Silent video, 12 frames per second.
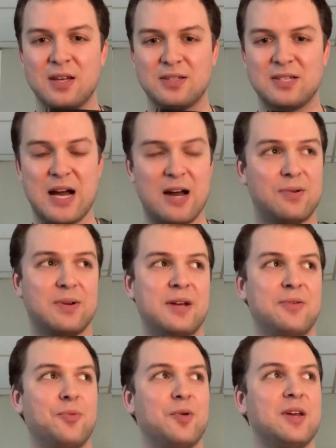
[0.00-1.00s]
down
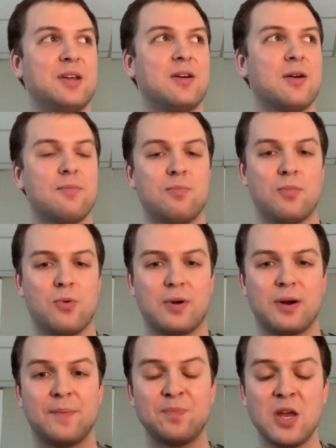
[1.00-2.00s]
and read
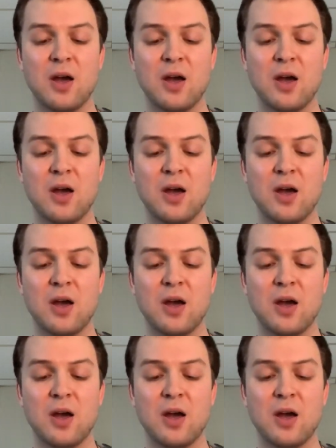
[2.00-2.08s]
more.